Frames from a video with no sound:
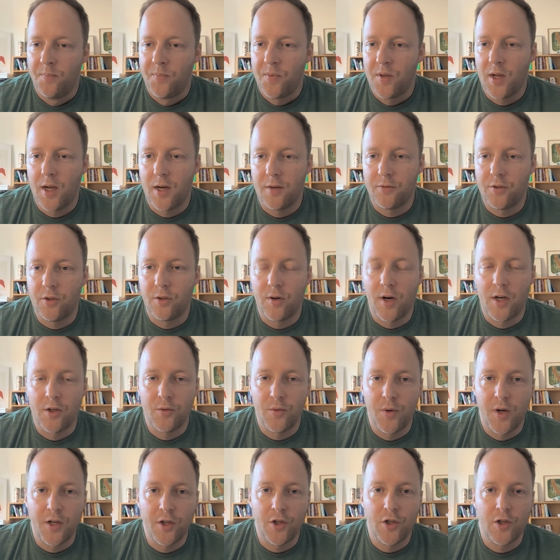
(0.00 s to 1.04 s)
after
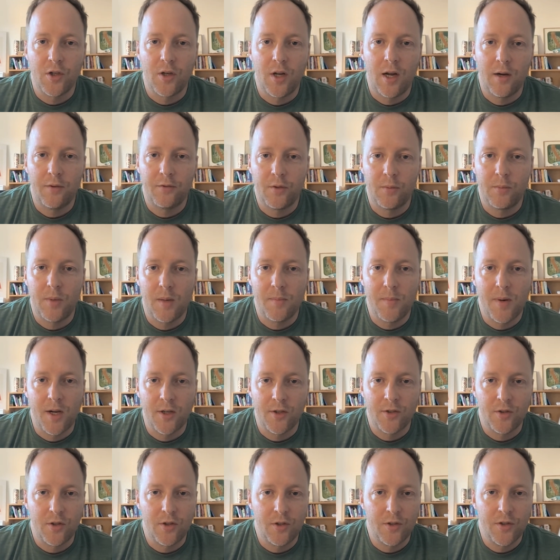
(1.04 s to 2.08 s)
graduation, after my
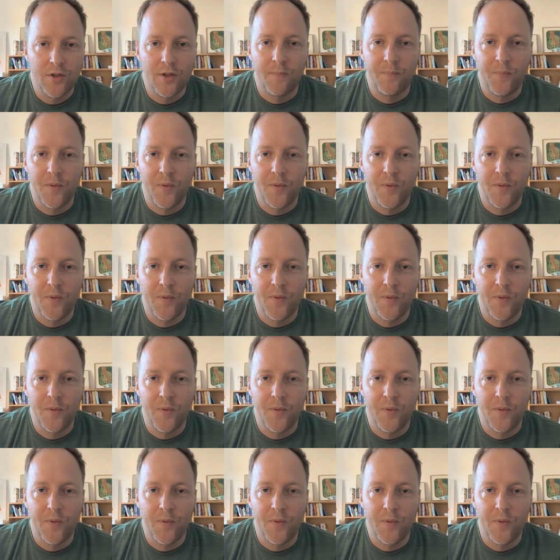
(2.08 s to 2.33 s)
master's.